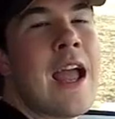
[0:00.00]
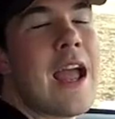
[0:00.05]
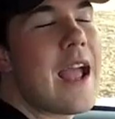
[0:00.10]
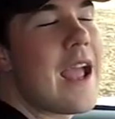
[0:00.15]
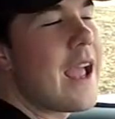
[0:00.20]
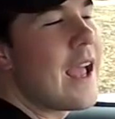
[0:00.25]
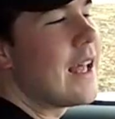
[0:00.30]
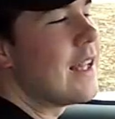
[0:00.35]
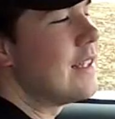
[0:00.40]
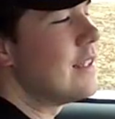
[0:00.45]

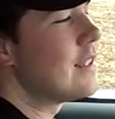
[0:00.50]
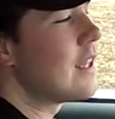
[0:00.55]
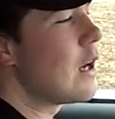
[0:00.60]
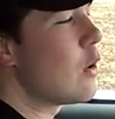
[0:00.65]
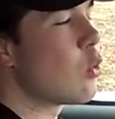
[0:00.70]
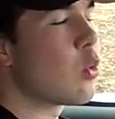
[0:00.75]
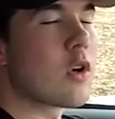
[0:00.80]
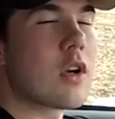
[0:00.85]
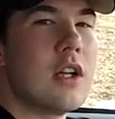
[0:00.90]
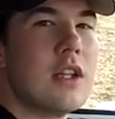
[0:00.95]
And
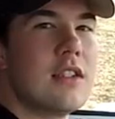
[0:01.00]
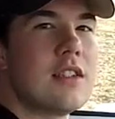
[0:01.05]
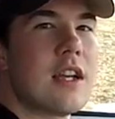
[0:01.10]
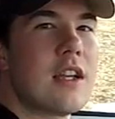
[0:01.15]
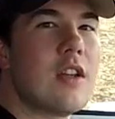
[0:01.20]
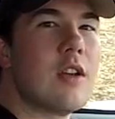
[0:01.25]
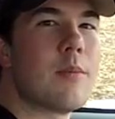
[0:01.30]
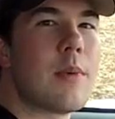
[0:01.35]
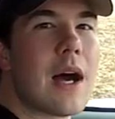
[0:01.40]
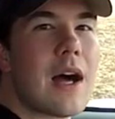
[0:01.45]
we're going to
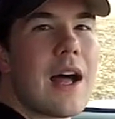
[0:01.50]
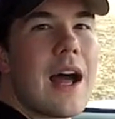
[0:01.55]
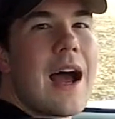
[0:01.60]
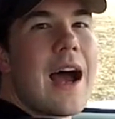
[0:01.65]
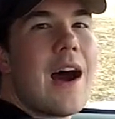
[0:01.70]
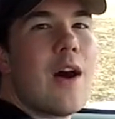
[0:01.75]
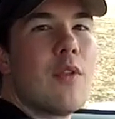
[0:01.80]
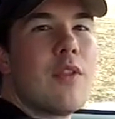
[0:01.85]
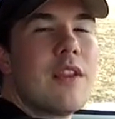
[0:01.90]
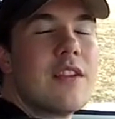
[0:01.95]
tell you about
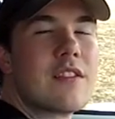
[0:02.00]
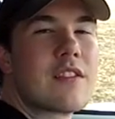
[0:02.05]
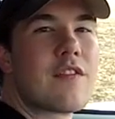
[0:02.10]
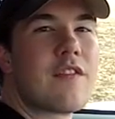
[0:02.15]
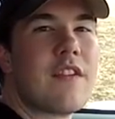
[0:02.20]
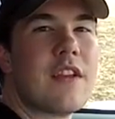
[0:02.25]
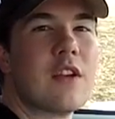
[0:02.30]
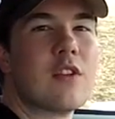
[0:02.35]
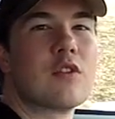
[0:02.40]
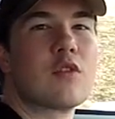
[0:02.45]
how this
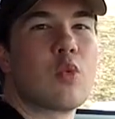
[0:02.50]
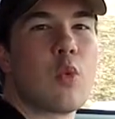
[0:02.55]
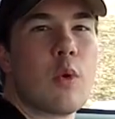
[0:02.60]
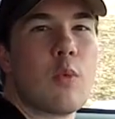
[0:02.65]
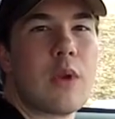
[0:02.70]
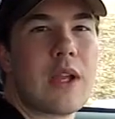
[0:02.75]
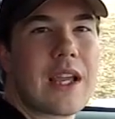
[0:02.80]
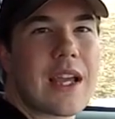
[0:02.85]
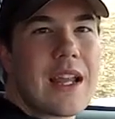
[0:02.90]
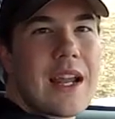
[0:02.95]
feels
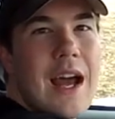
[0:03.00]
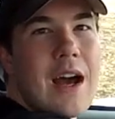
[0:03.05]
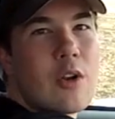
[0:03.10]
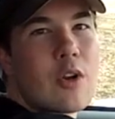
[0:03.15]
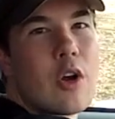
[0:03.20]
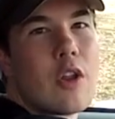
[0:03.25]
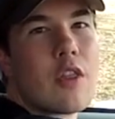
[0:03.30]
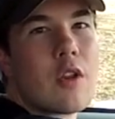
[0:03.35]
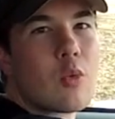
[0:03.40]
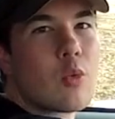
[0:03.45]
when we get
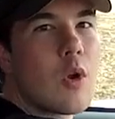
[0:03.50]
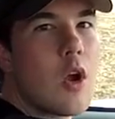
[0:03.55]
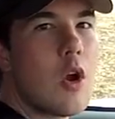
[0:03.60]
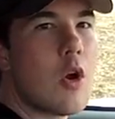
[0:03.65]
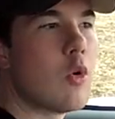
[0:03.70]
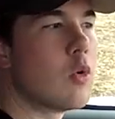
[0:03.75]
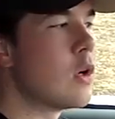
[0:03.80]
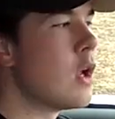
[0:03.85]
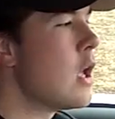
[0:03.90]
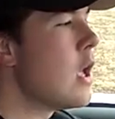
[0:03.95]
out on the
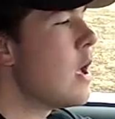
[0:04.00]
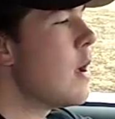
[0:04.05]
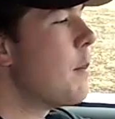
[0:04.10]
road.